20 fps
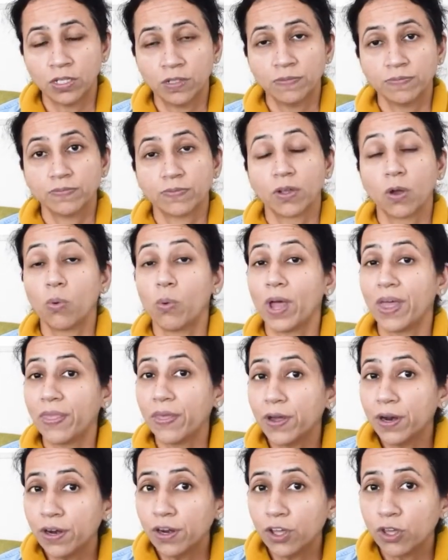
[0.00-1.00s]

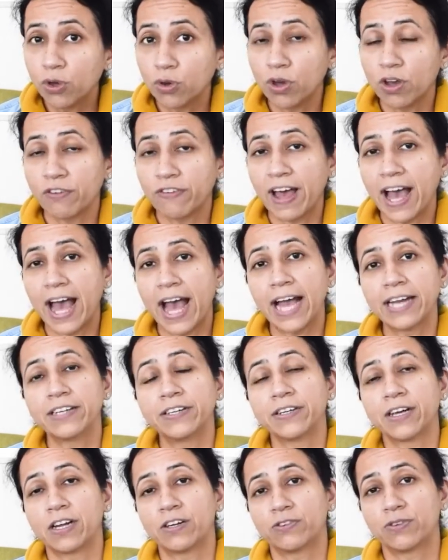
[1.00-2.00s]
whether you have had an
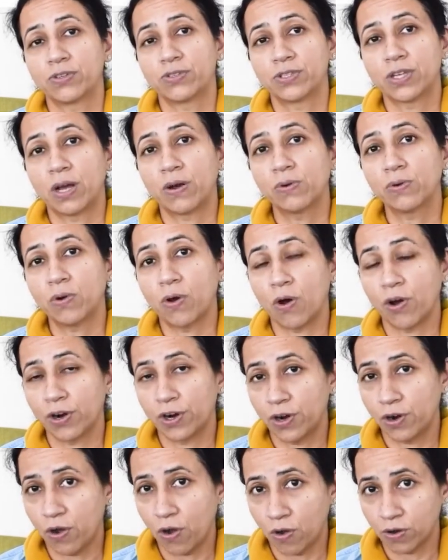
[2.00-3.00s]
ultrasound or
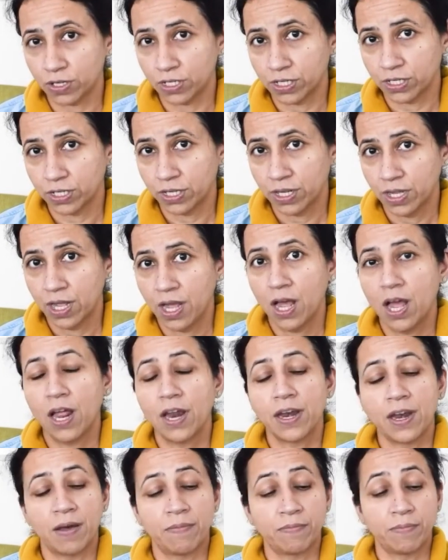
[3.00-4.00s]
not.
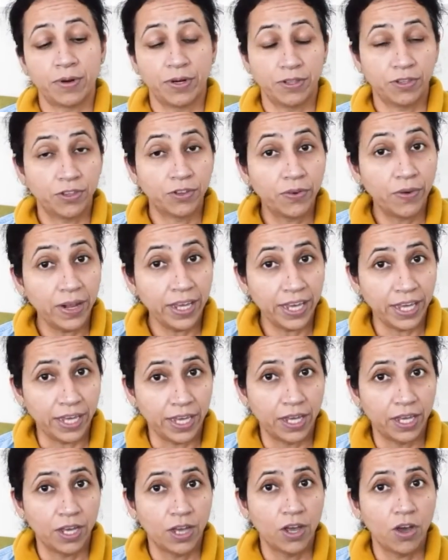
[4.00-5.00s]
Number three,
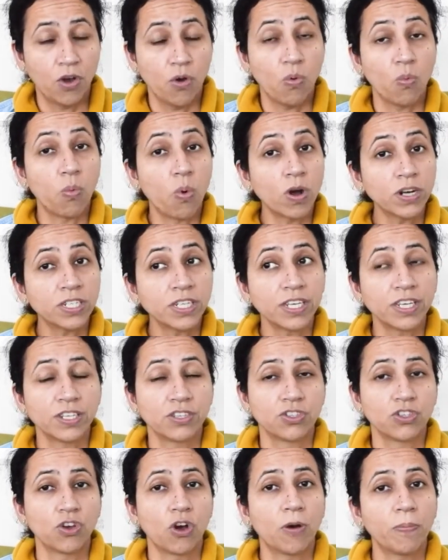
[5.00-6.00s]
what is
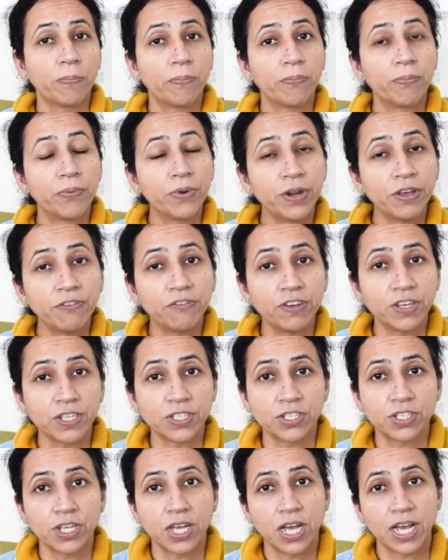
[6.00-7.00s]
your
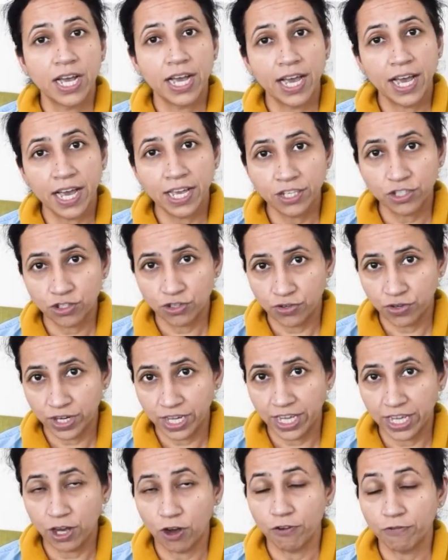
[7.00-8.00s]
previous history
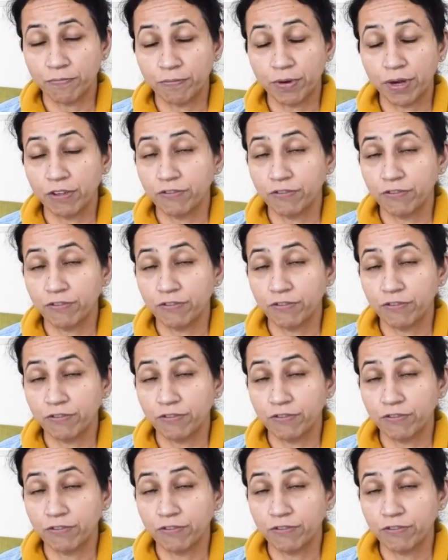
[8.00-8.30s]
of previous